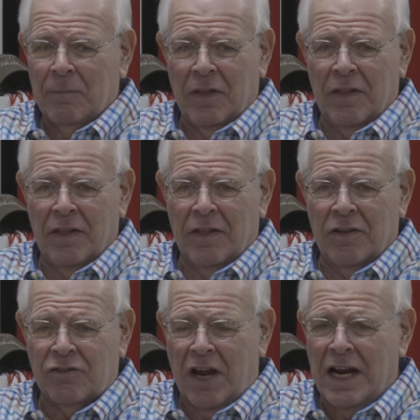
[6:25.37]

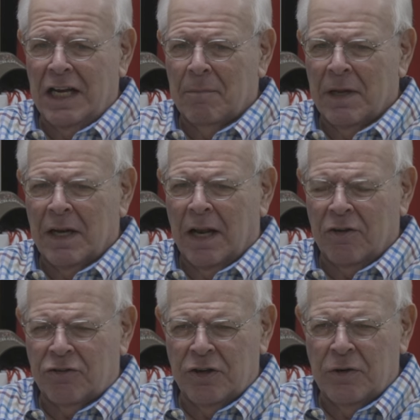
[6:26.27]
the stadium at
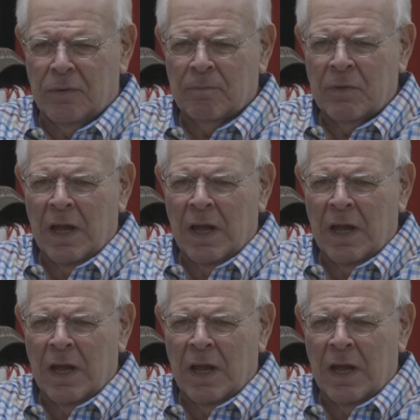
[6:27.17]
LSU.